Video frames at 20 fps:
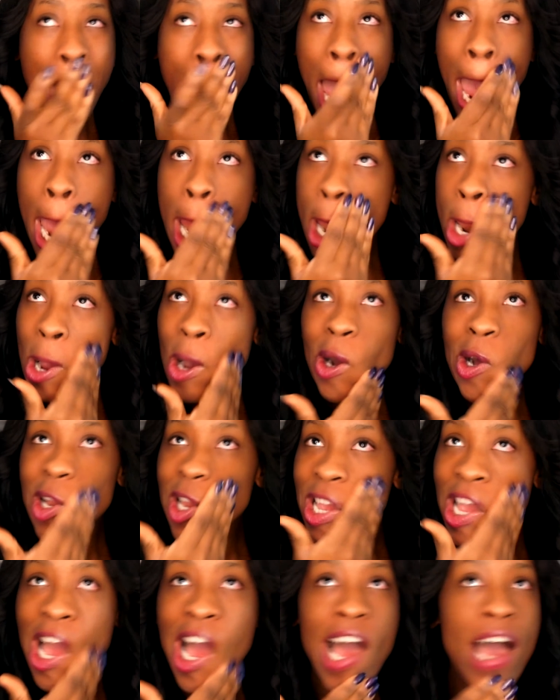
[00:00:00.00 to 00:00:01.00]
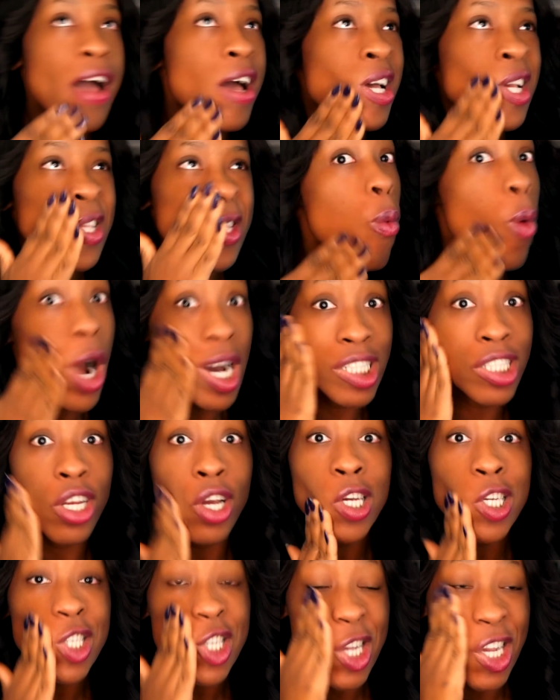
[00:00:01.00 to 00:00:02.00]
And it only has one
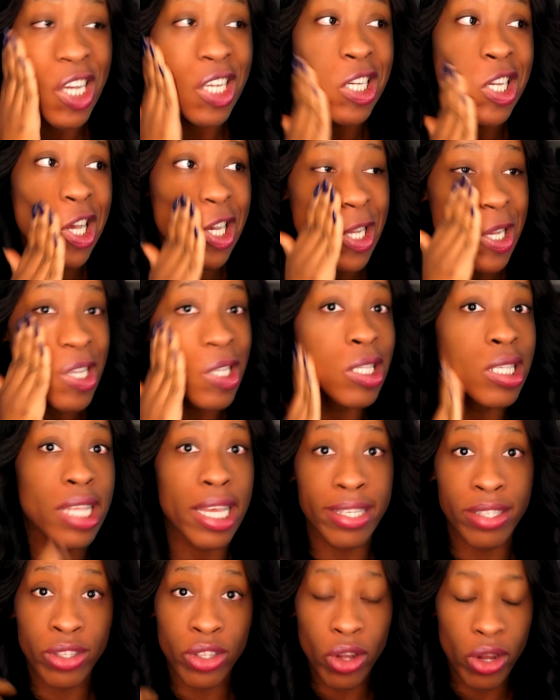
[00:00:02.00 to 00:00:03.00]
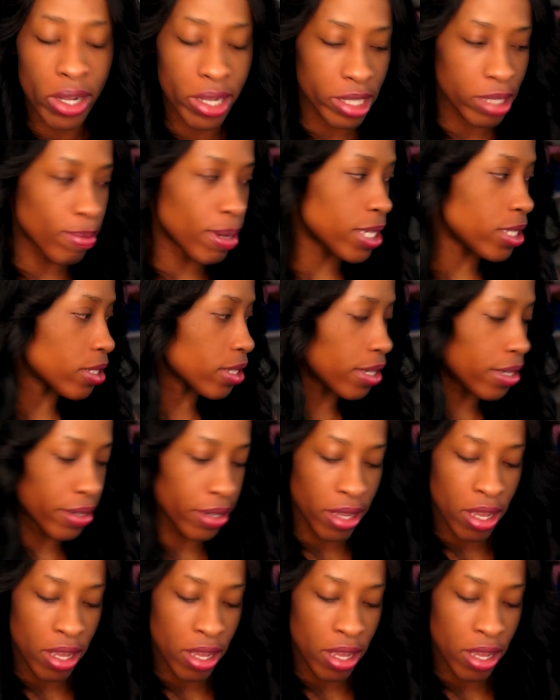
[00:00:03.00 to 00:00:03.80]
dark shade that is as dark as my skin.